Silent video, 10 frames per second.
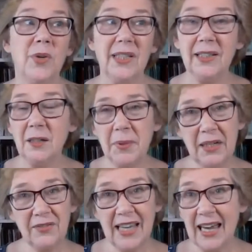with a little
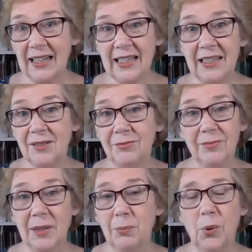bit of daily
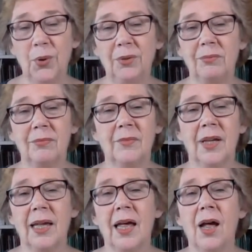import
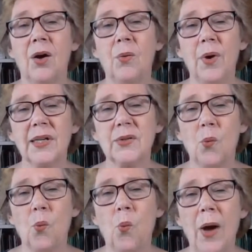
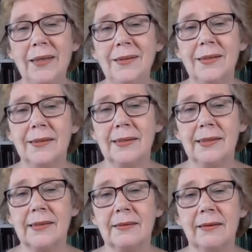works
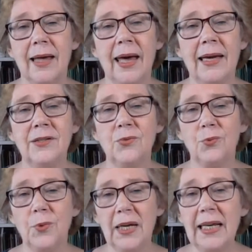wonders and
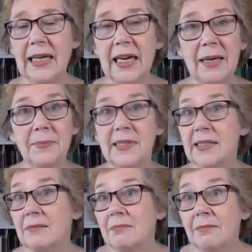really
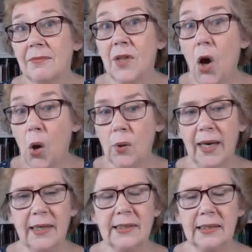keeps the whole
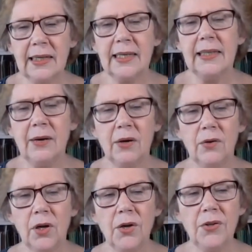house clean. Now,
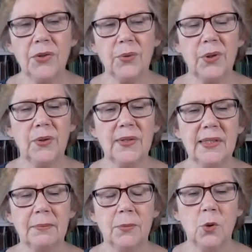I'll go through
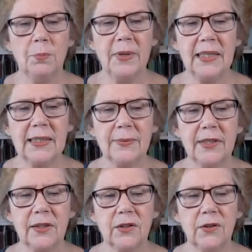some more bits with